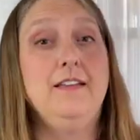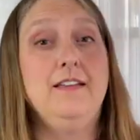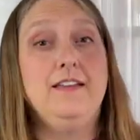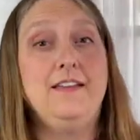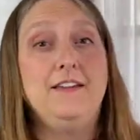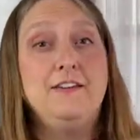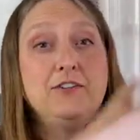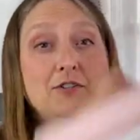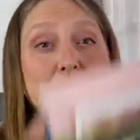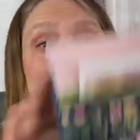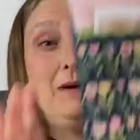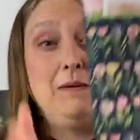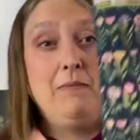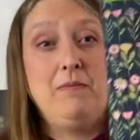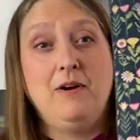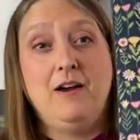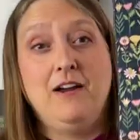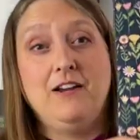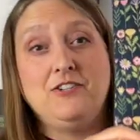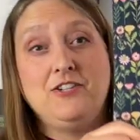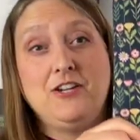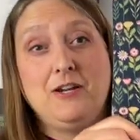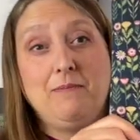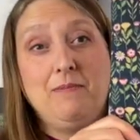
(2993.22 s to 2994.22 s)
here's my
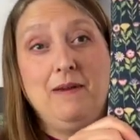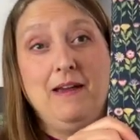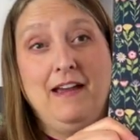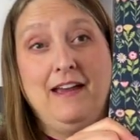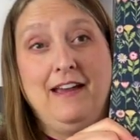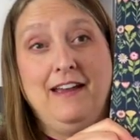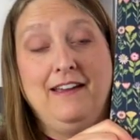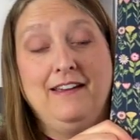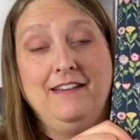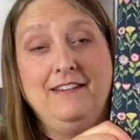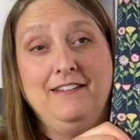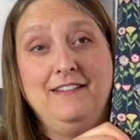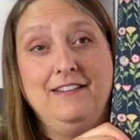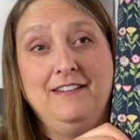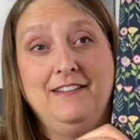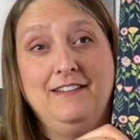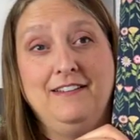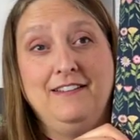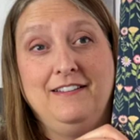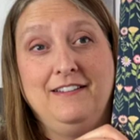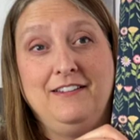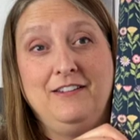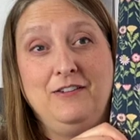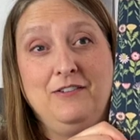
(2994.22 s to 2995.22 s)
project bag.
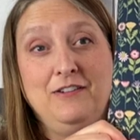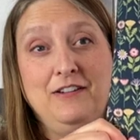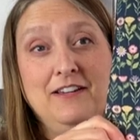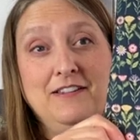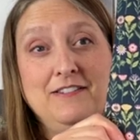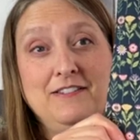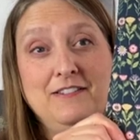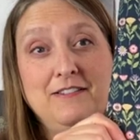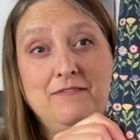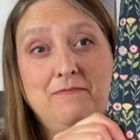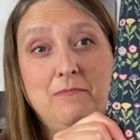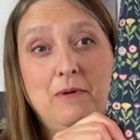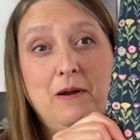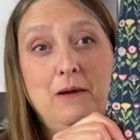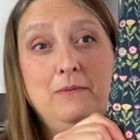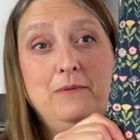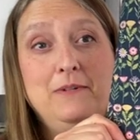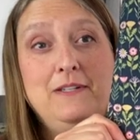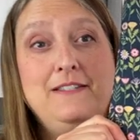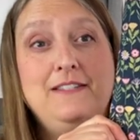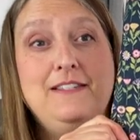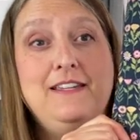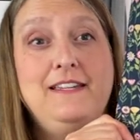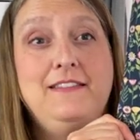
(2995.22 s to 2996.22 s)
You guys have
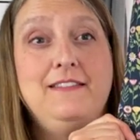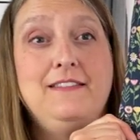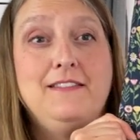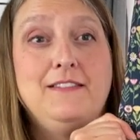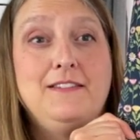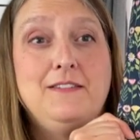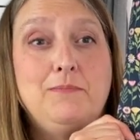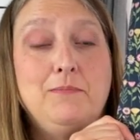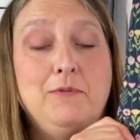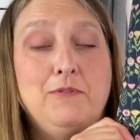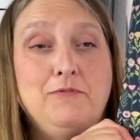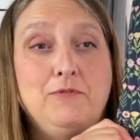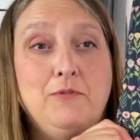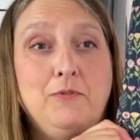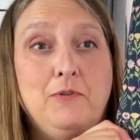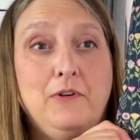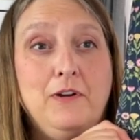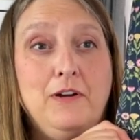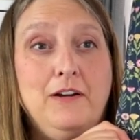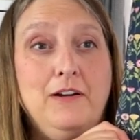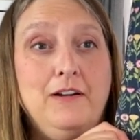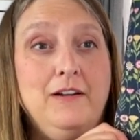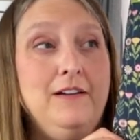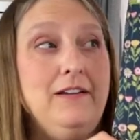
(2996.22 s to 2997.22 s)
probably seen this
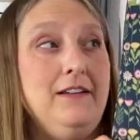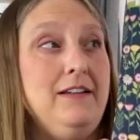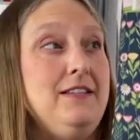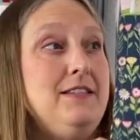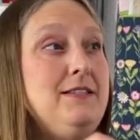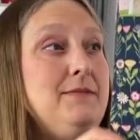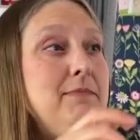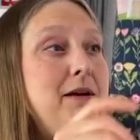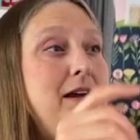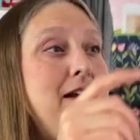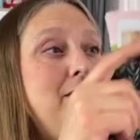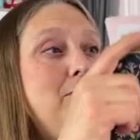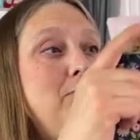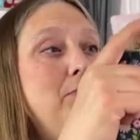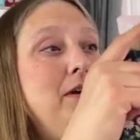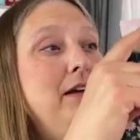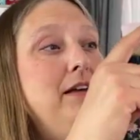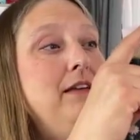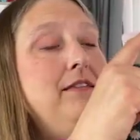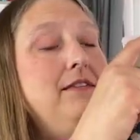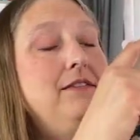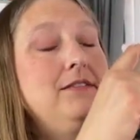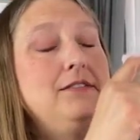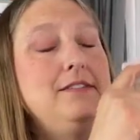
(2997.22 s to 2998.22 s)
before. It's made
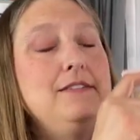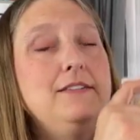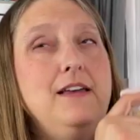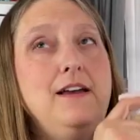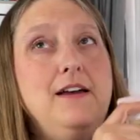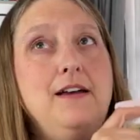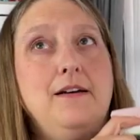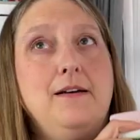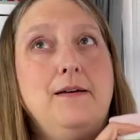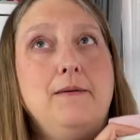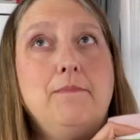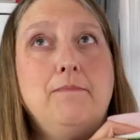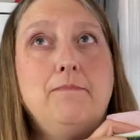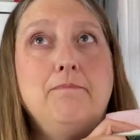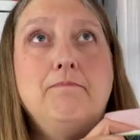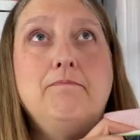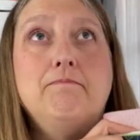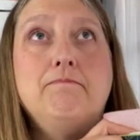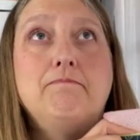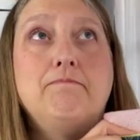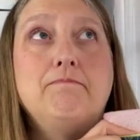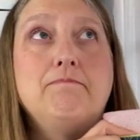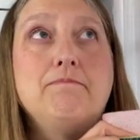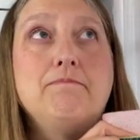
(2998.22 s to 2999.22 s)
with some,